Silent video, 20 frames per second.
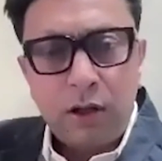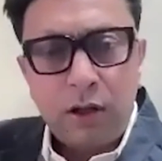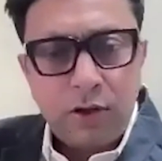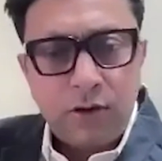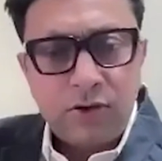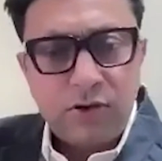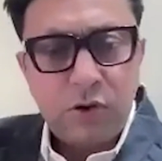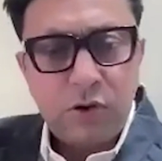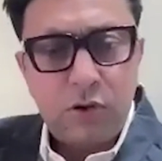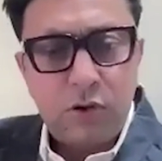
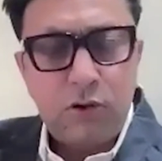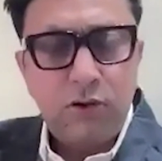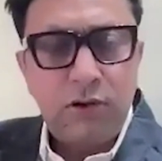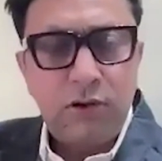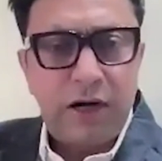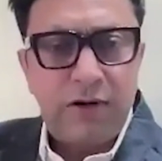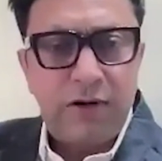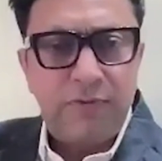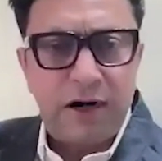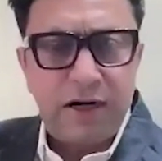So
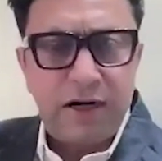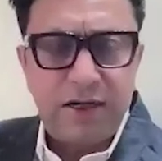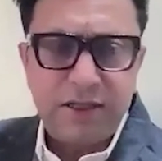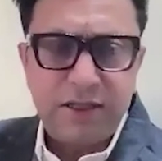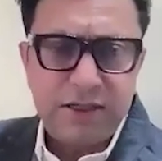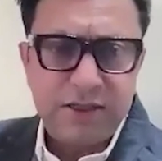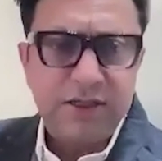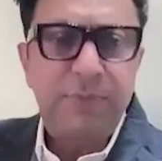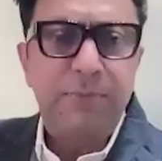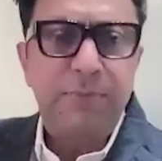the
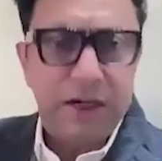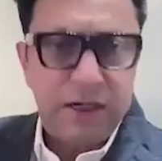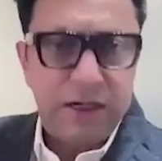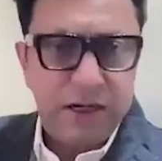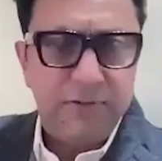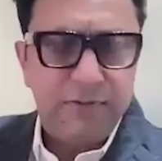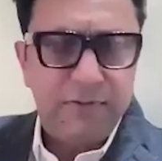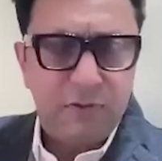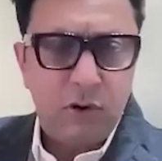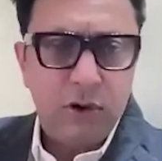advantages are
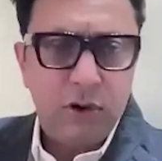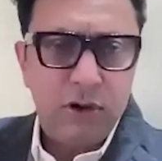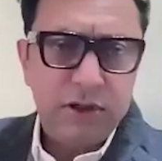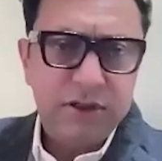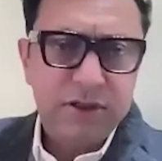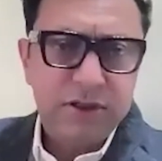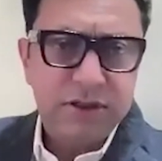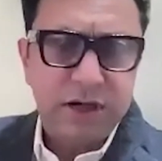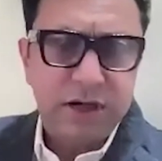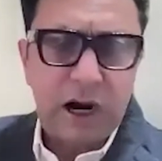multifold.
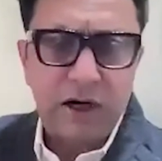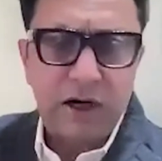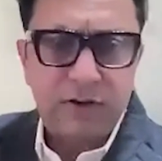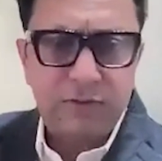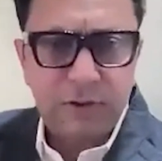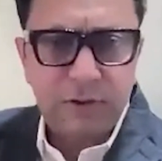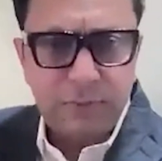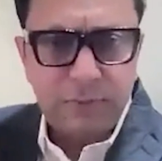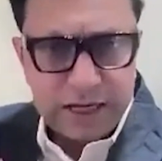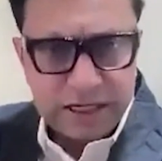It starts
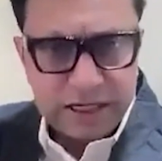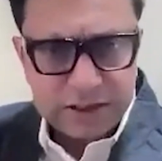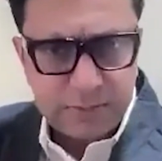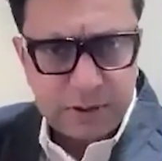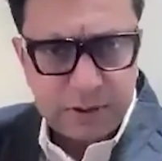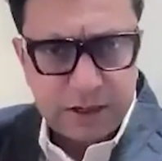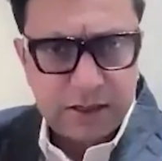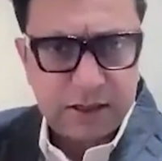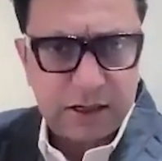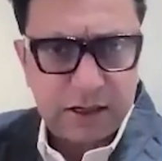from less
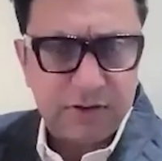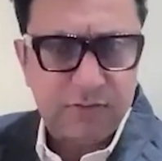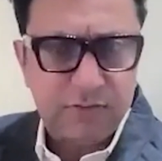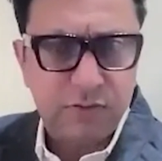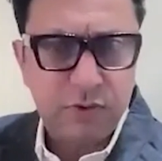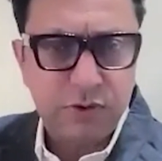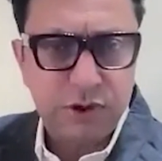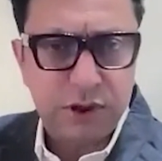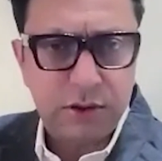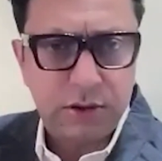blood
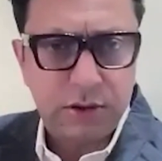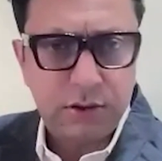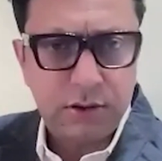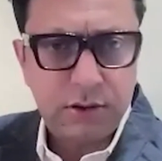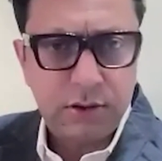transfusion.